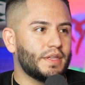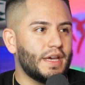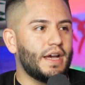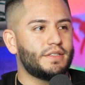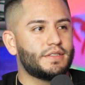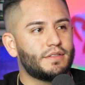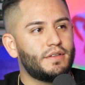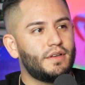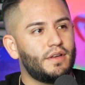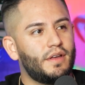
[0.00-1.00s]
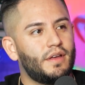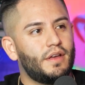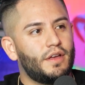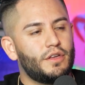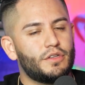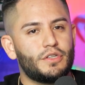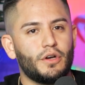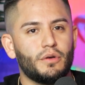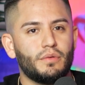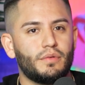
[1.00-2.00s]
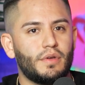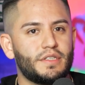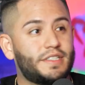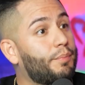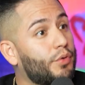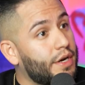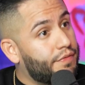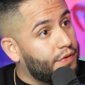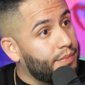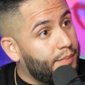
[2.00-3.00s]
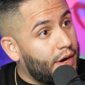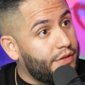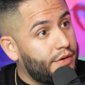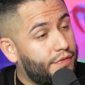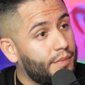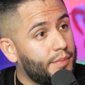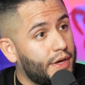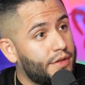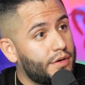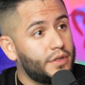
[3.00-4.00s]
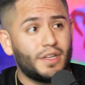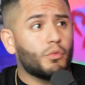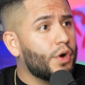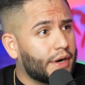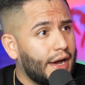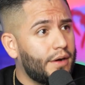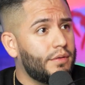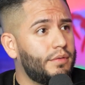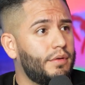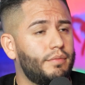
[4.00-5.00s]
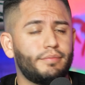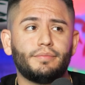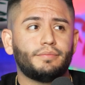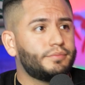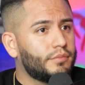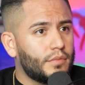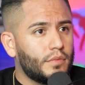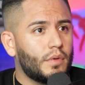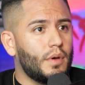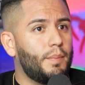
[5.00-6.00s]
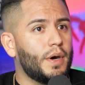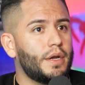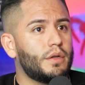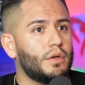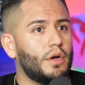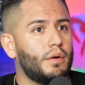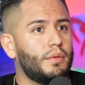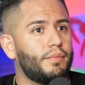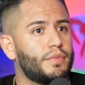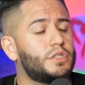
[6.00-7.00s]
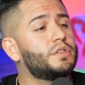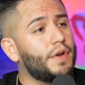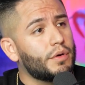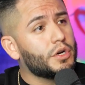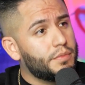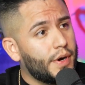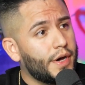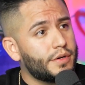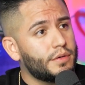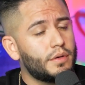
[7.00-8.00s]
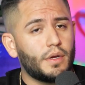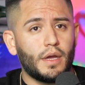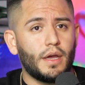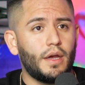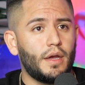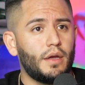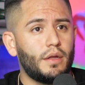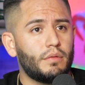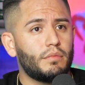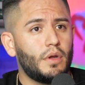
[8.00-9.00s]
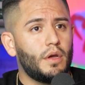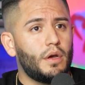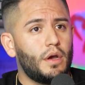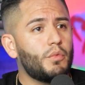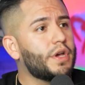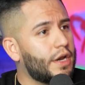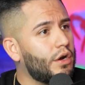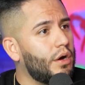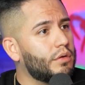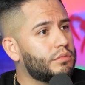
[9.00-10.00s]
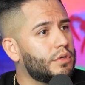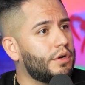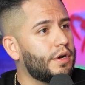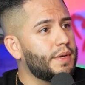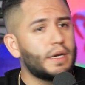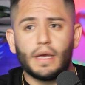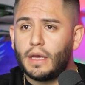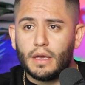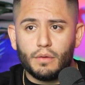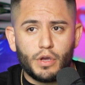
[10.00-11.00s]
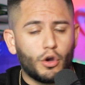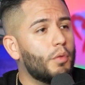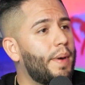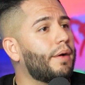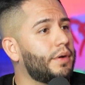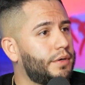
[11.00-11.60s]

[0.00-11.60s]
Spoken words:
Yes. So separated from the mother, didn't work out, but she's a very good mother, and we get along. You know what I mean? Like, hey, we co-parent.